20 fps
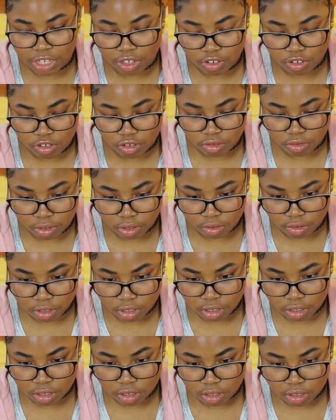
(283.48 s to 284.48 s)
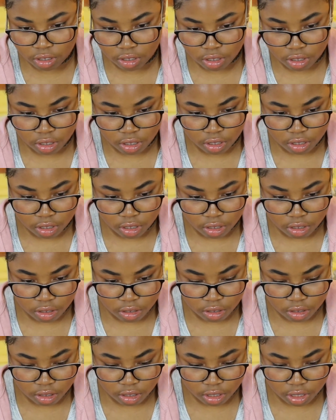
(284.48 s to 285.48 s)
stroke,
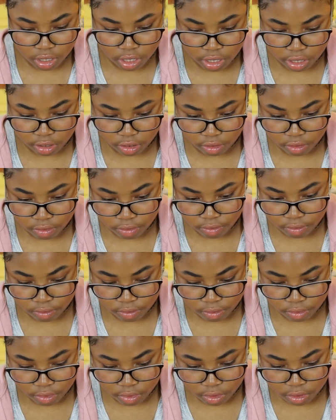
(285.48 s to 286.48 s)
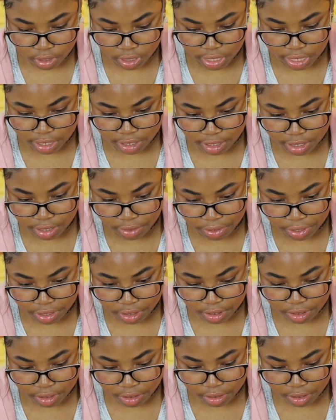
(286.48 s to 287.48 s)
style. Yes, there it
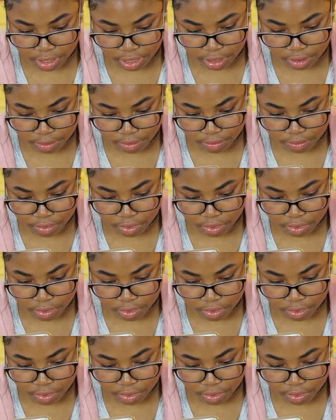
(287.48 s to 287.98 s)
is. Okay.